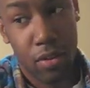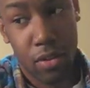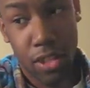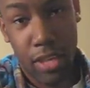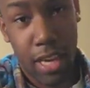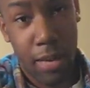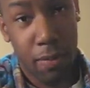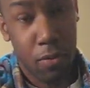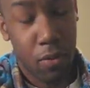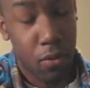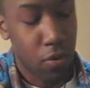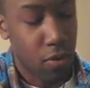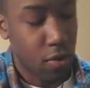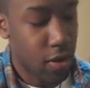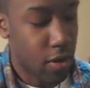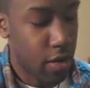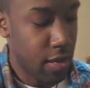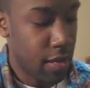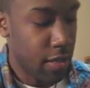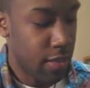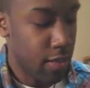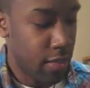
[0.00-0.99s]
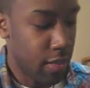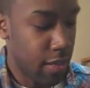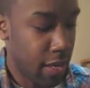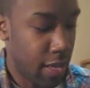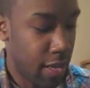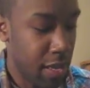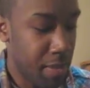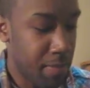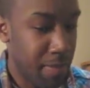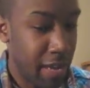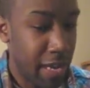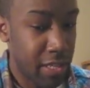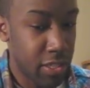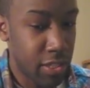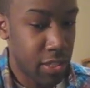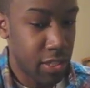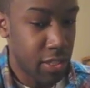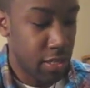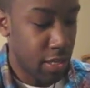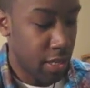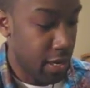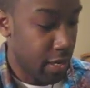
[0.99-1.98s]
shape chord, then an E
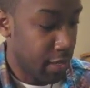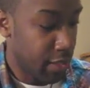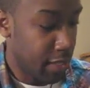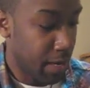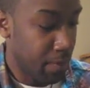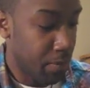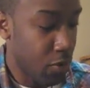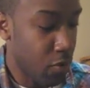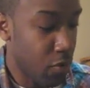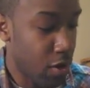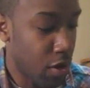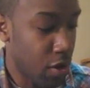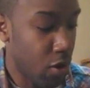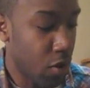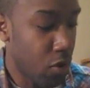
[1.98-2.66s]
major shape chord,